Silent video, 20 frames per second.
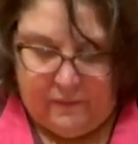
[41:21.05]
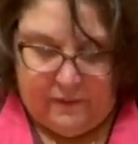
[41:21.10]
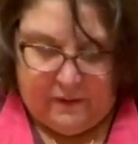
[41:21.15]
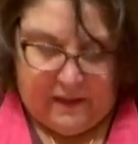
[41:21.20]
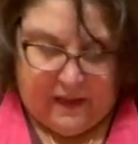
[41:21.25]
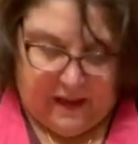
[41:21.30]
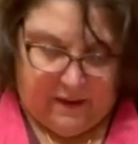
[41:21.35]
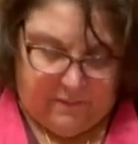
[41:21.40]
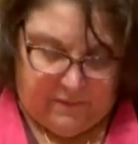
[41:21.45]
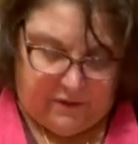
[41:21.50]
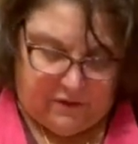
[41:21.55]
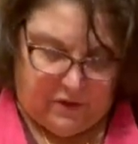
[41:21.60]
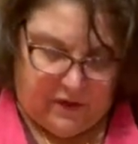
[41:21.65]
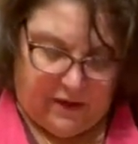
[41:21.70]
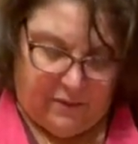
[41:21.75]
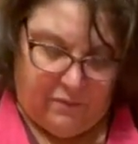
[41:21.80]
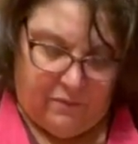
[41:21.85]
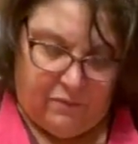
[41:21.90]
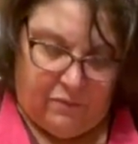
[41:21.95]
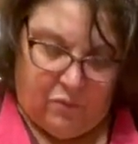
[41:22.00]
That was
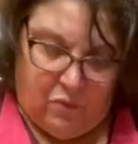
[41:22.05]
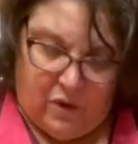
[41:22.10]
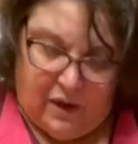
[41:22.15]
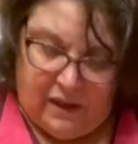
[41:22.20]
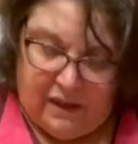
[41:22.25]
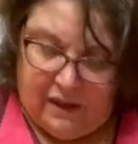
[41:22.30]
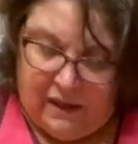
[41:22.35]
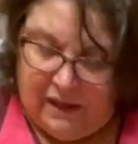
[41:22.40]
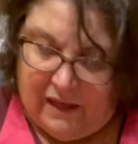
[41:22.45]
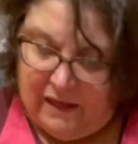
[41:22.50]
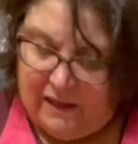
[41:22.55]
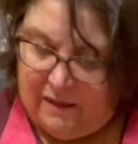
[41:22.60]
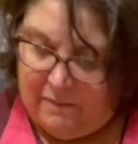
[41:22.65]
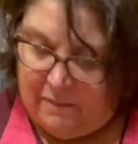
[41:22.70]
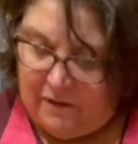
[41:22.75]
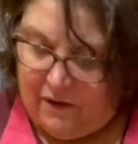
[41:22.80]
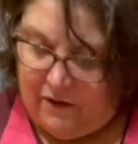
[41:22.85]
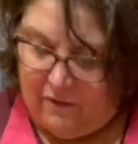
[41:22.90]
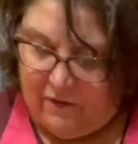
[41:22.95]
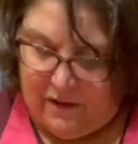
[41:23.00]
one thing that
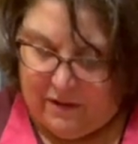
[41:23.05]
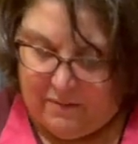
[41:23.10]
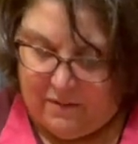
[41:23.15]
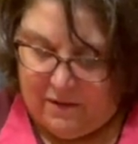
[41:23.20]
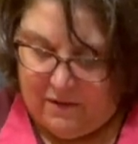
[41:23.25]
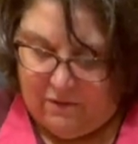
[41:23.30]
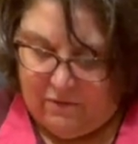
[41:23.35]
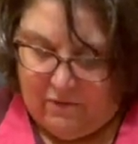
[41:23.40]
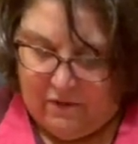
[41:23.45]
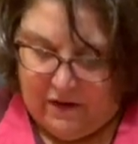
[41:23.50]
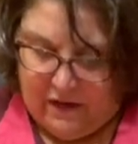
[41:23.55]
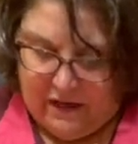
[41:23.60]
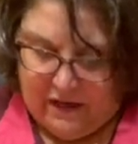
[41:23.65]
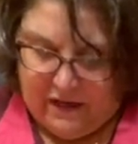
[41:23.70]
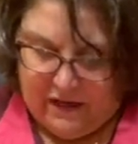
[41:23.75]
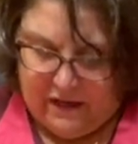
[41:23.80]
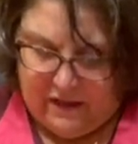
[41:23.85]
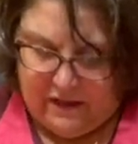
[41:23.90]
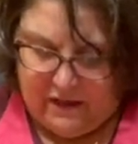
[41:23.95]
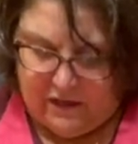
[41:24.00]
my grandmother
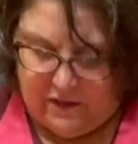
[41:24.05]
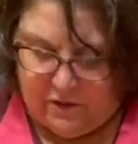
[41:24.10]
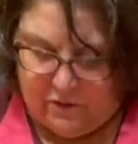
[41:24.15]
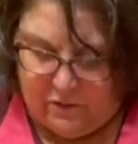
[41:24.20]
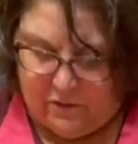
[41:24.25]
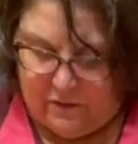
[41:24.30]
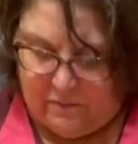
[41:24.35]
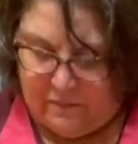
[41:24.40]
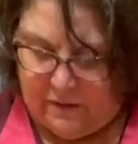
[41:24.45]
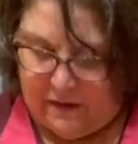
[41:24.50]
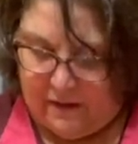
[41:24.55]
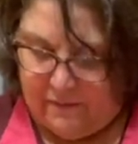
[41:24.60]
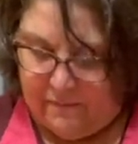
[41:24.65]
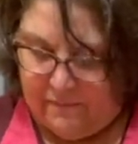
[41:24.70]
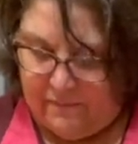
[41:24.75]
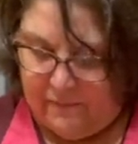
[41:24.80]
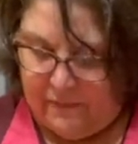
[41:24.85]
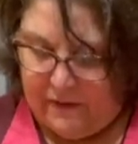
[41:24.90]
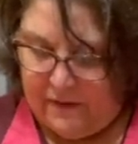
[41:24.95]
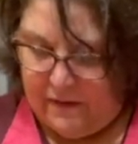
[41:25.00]
really taught me.
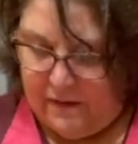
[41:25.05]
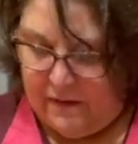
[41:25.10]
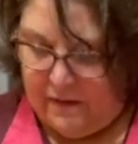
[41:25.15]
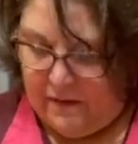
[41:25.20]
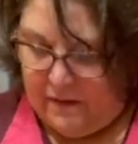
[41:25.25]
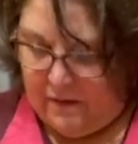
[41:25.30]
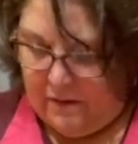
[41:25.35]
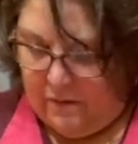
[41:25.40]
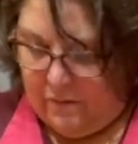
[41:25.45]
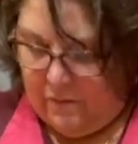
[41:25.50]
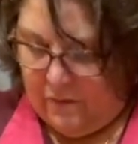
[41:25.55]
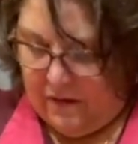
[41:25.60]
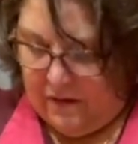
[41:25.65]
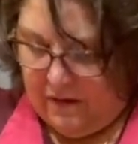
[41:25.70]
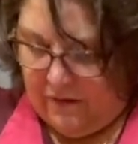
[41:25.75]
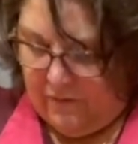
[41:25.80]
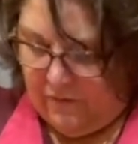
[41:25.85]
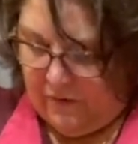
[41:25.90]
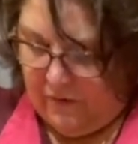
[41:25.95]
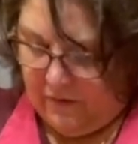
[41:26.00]

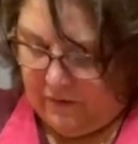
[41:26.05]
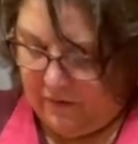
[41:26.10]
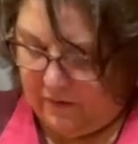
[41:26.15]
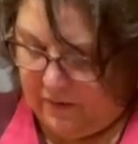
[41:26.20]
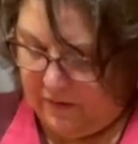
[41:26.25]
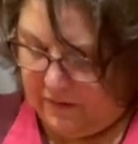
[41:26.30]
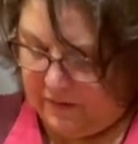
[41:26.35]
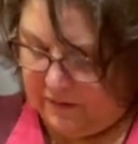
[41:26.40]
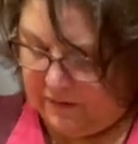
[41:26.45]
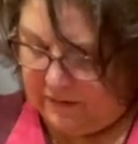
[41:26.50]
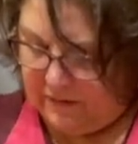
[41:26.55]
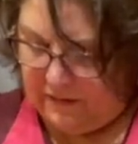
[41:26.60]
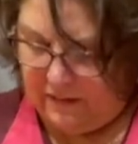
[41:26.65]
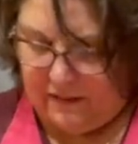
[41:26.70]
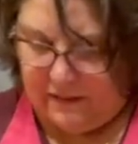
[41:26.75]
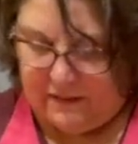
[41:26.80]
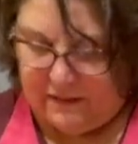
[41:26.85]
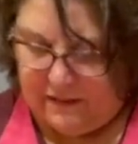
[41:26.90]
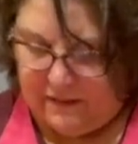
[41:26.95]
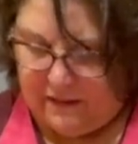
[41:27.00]
Whenever you're
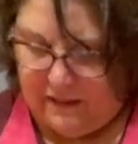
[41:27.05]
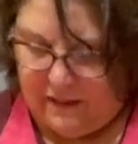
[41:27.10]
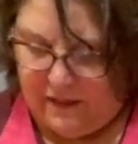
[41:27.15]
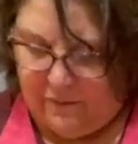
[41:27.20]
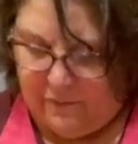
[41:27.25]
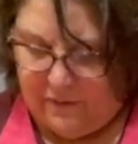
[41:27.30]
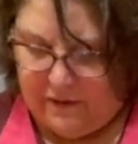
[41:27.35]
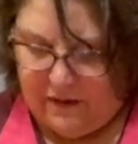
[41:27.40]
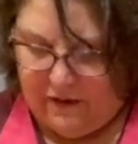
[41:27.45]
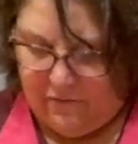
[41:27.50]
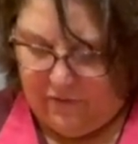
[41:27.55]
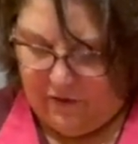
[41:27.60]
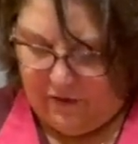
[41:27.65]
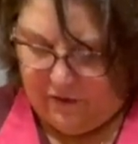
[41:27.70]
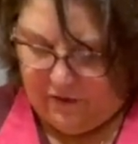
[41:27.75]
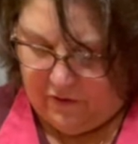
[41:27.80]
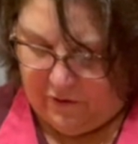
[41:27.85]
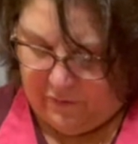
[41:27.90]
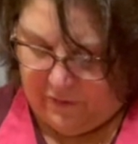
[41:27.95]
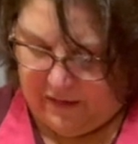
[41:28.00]
seasoning, whenever you're
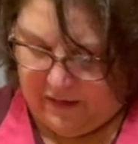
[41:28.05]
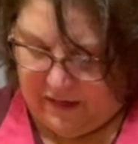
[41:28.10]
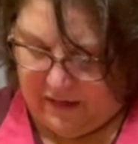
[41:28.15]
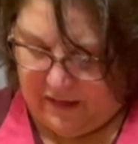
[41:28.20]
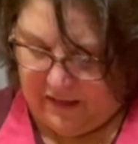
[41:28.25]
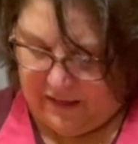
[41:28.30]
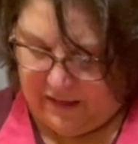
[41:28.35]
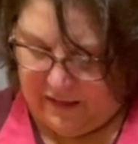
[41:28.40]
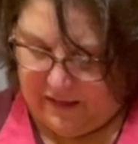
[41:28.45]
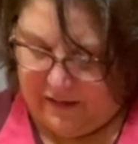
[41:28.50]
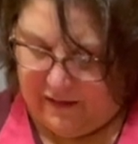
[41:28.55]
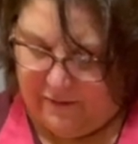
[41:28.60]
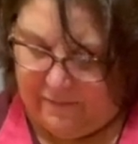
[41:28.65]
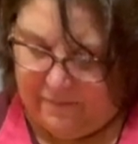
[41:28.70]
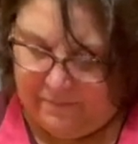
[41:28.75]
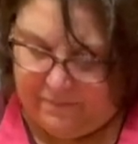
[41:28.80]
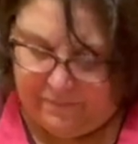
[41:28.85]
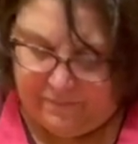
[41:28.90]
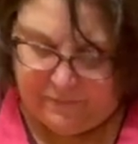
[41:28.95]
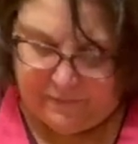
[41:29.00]
doing anything,
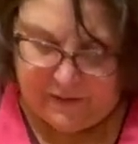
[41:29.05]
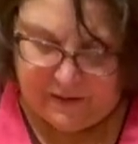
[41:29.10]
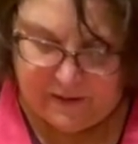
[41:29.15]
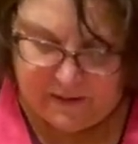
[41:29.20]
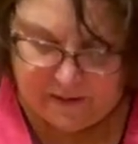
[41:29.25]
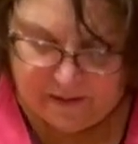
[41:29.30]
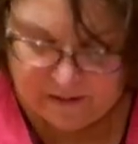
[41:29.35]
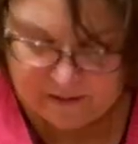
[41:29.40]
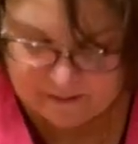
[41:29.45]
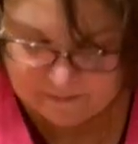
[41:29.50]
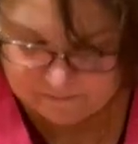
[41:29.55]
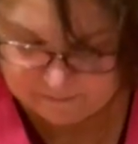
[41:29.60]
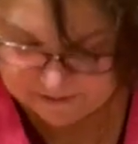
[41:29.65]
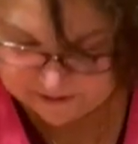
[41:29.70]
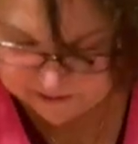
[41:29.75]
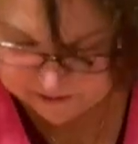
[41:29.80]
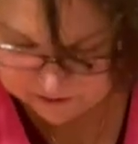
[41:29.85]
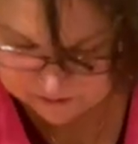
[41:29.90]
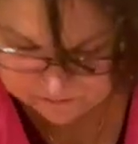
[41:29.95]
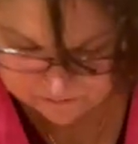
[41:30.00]

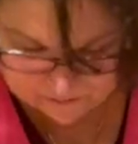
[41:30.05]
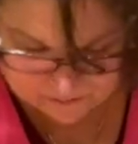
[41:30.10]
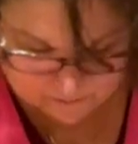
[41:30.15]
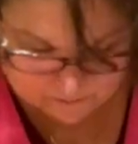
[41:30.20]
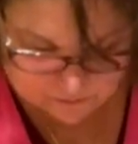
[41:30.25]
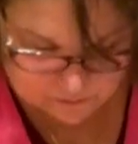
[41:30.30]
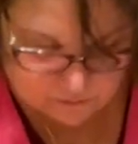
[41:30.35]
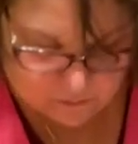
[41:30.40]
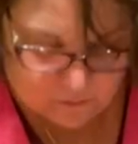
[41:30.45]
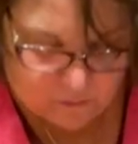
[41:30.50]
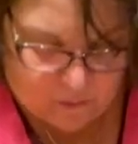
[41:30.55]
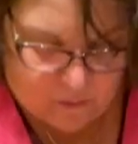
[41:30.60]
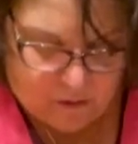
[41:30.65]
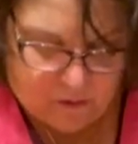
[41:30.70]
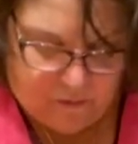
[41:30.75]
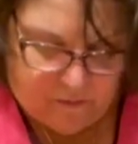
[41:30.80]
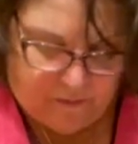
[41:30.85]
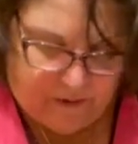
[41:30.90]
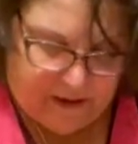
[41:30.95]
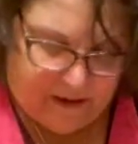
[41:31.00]
make sure it goes
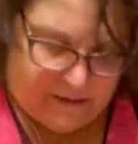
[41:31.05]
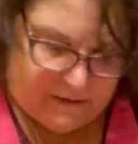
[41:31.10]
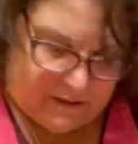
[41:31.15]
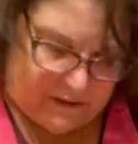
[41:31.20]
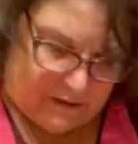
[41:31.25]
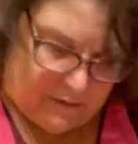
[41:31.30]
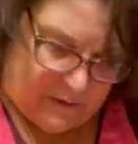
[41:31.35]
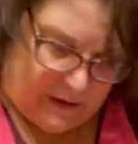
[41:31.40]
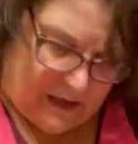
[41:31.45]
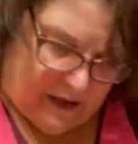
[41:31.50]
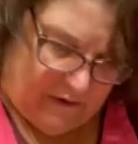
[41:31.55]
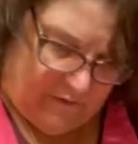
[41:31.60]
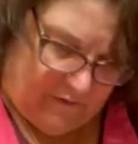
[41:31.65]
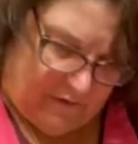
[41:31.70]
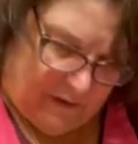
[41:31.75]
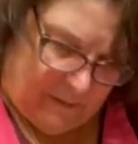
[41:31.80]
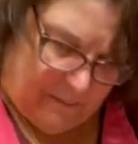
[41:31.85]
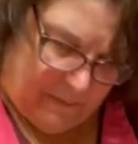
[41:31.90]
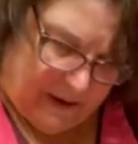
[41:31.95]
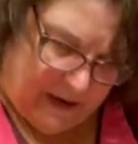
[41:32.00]
all around so
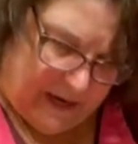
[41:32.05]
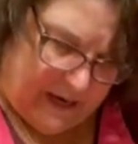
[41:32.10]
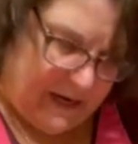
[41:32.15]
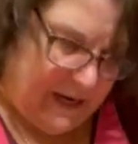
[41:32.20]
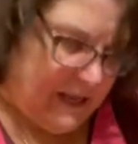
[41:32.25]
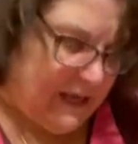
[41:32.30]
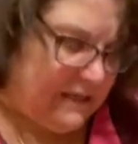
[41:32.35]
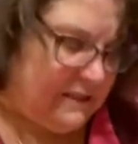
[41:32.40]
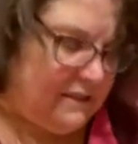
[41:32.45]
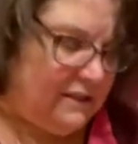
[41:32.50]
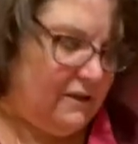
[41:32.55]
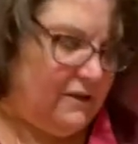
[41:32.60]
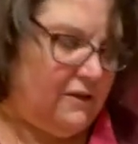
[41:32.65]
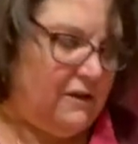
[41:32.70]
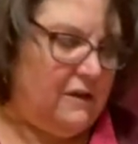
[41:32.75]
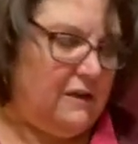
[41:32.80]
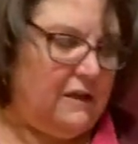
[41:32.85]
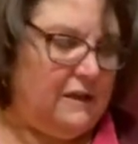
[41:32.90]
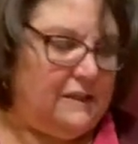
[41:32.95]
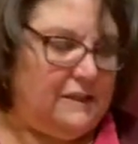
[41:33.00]
every bite has the
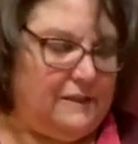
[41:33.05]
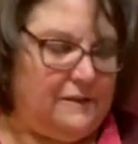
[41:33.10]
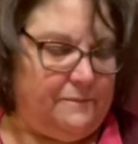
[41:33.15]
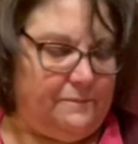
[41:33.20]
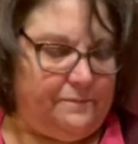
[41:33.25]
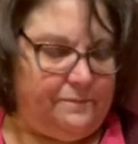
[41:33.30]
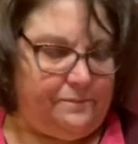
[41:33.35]
goodness.